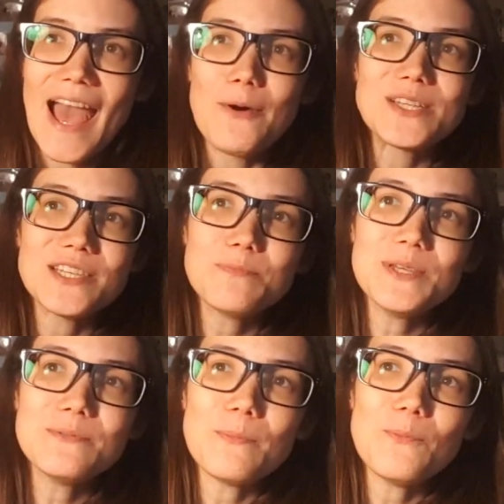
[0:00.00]
which has
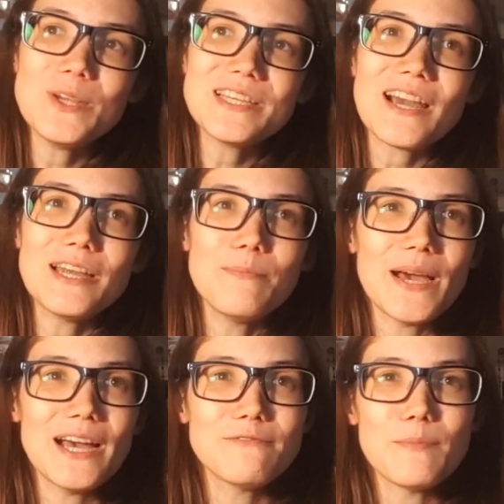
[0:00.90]
been really kind of
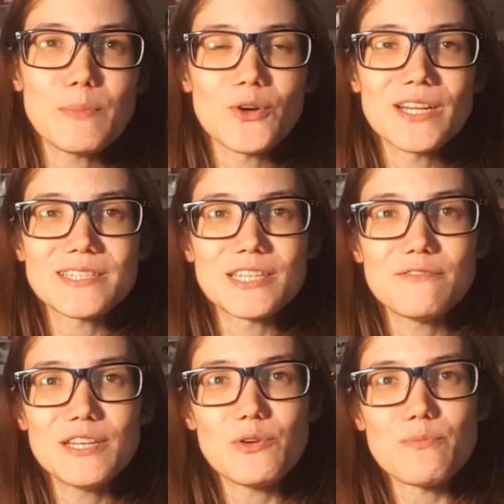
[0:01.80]
bad for my
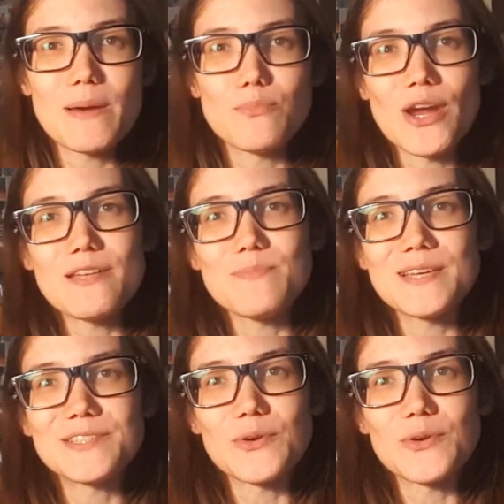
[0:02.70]
productivity with my brain being so